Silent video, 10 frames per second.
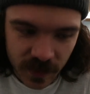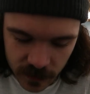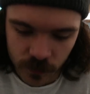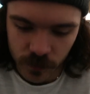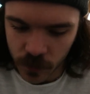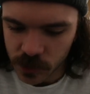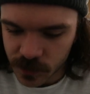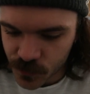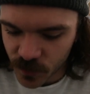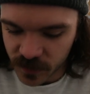and the
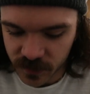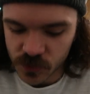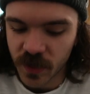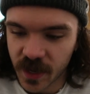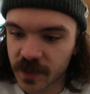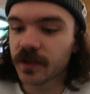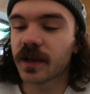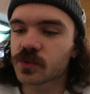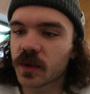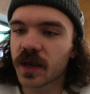workshops running this weekend and
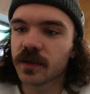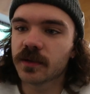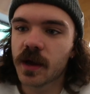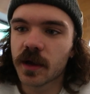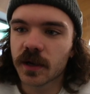next weekend